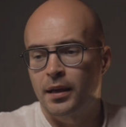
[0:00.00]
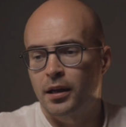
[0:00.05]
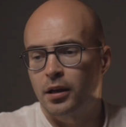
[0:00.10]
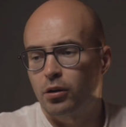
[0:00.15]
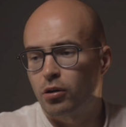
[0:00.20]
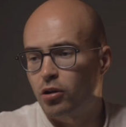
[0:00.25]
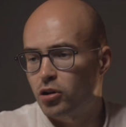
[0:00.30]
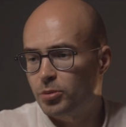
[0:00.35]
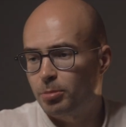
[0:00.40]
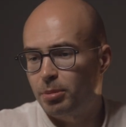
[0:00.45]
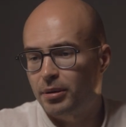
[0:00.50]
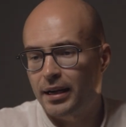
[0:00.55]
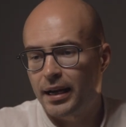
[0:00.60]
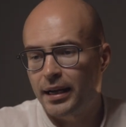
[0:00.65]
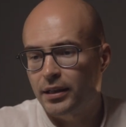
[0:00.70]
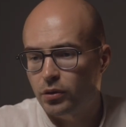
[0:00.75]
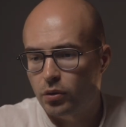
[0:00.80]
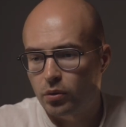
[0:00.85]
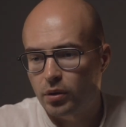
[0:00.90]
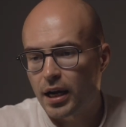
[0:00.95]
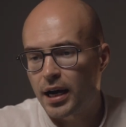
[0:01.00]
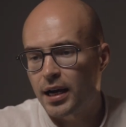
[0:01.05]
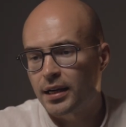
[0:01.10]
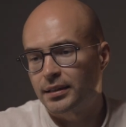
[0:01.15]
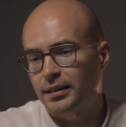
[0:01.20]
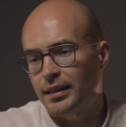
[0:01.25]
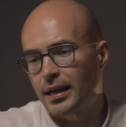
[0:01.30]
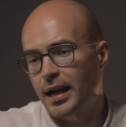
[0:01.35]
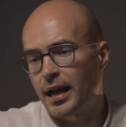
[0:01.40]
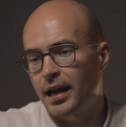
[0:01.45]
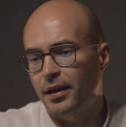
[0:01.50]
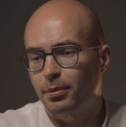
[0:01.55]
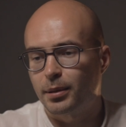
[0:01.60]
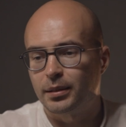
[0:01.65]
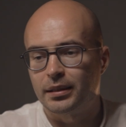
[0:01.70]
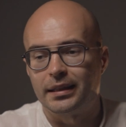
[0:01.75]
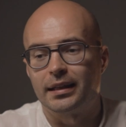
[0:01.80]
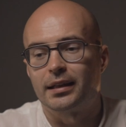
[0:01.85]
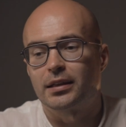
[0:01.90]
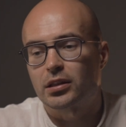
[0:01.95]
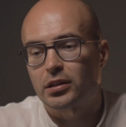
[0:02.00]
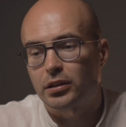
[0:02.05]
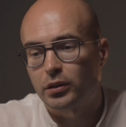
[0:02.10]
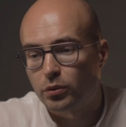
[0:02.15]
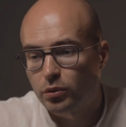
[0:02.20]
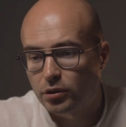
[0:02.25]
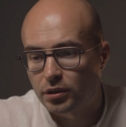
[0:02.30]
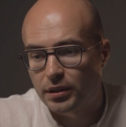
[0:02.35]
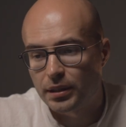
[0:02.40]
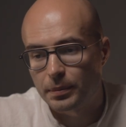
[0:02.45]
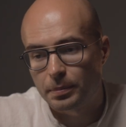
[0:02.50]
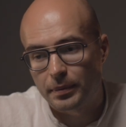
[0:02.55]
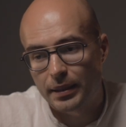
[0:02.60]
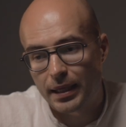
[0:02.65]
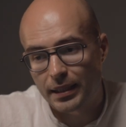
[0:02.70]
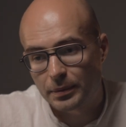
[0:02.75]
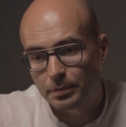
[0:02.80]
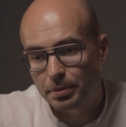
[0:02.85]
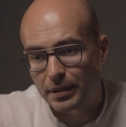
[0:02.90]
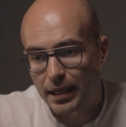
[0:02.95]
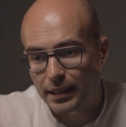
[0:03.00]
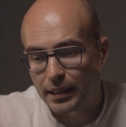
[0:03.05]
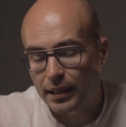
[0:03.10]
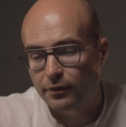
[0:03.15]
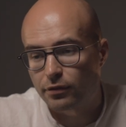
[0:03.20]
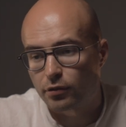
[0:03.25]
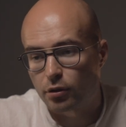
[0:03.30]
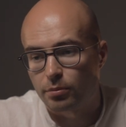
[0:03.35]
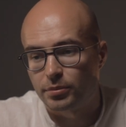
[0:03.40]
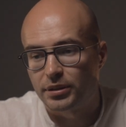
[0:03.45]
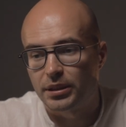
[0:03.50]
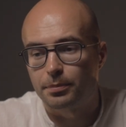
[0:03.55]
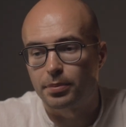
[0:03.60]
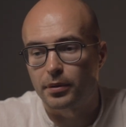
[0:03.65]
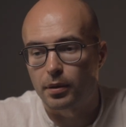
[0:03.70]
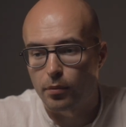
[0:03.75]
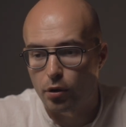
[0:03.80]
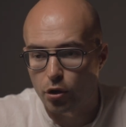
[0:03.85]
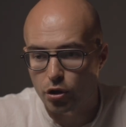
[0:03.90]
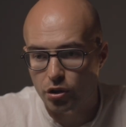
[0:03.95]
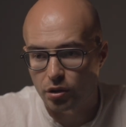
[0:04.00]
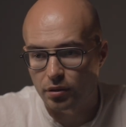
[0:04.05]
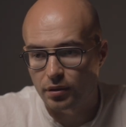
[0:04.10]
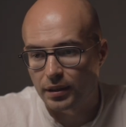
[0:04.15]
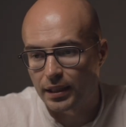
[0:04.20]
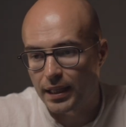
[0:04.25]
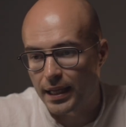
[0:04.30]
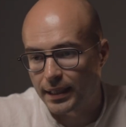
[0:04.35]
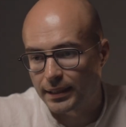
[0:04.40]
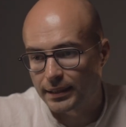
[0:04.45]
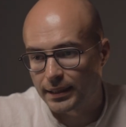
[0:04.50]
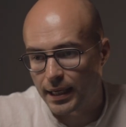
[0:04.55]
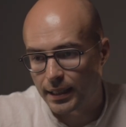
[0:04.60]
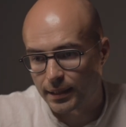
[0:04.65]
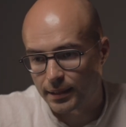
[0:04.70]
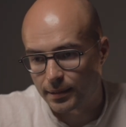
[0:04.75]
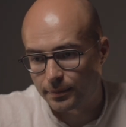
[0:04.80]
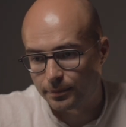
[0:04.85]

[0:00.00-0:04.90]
cost per add to cart, I will exclude that product from the promotion like that.